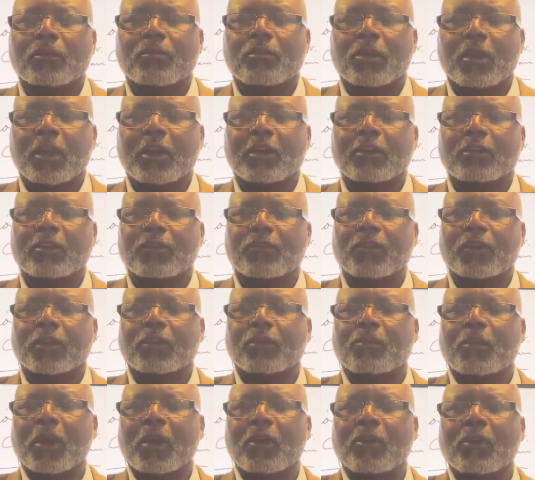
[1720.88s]
plus of
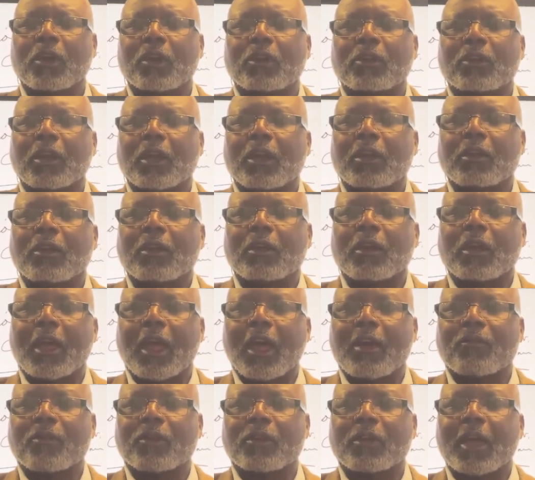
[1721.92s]
experience in
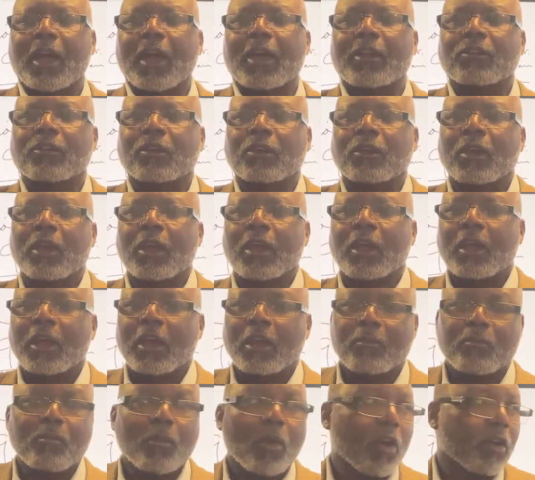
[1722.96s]
advertising
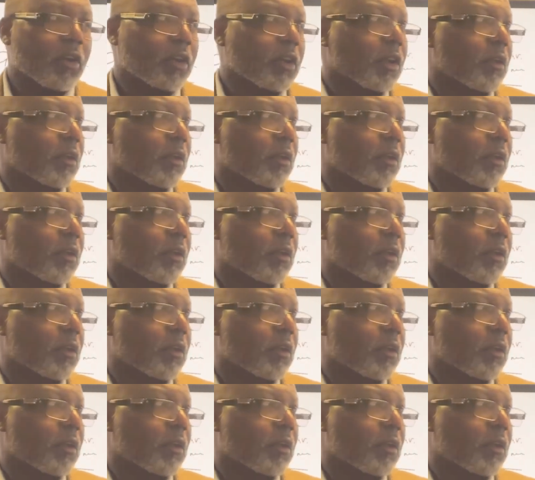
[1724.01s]
and marketing